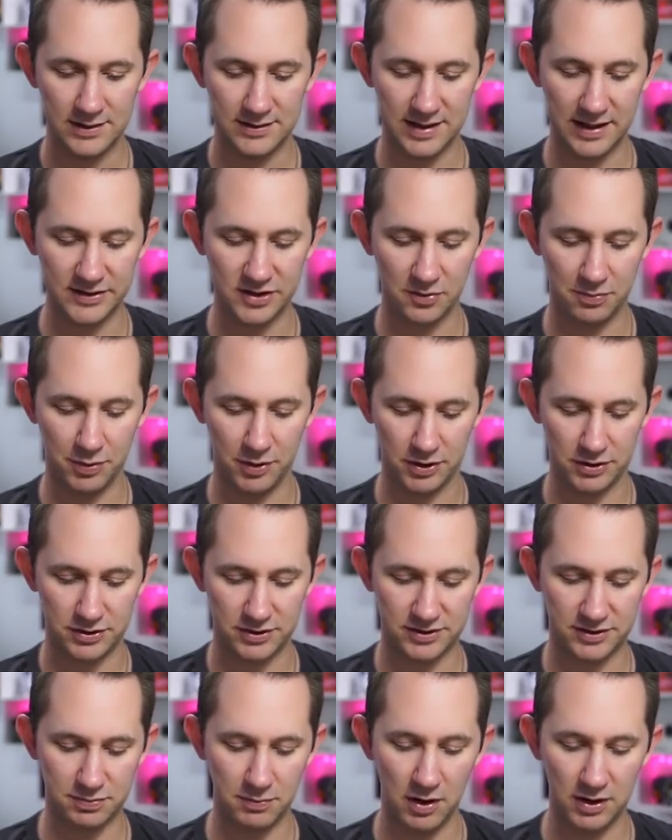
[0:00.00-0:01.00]
Sensor Push,
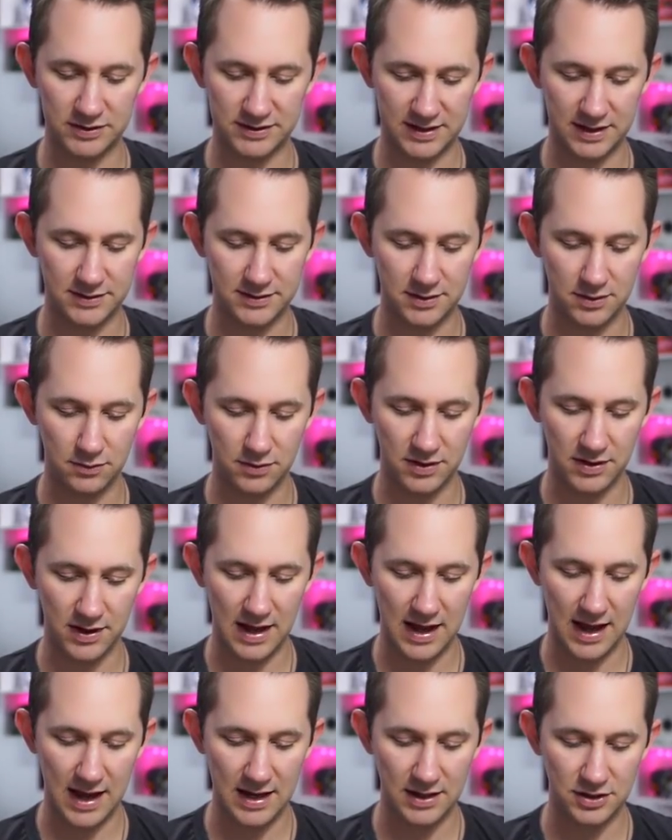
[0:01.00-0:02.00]
smart sensor with
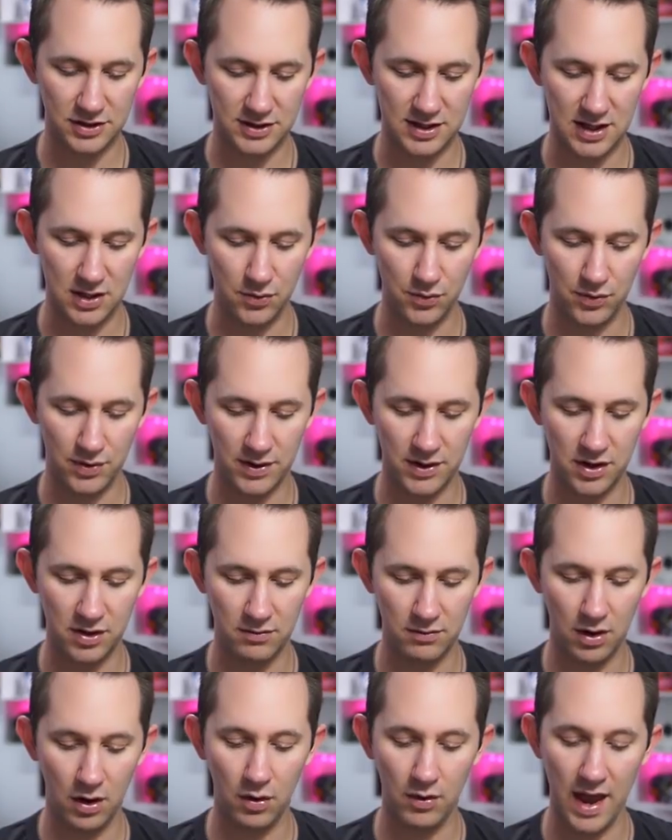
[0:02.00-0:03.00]
H T
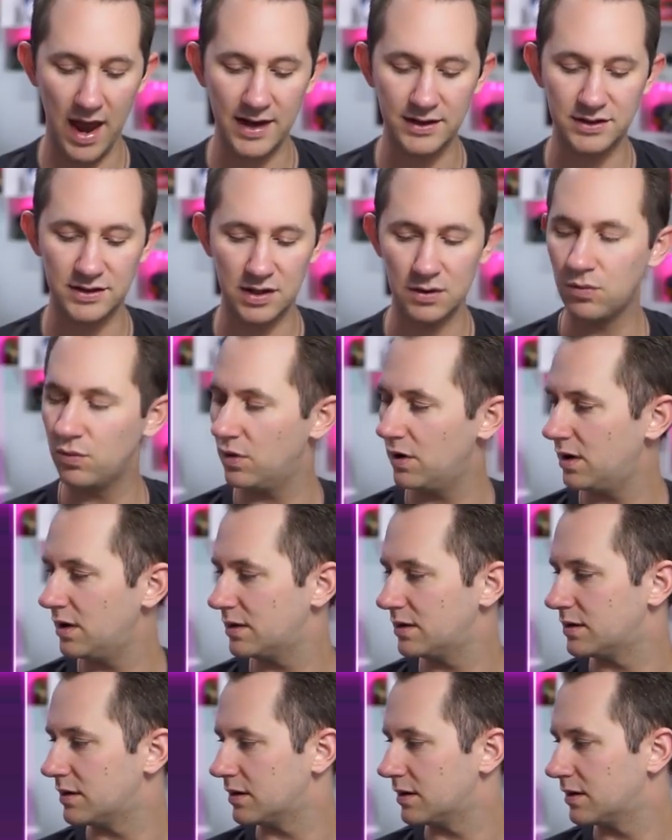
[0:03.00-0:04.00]
one, oh, H T one.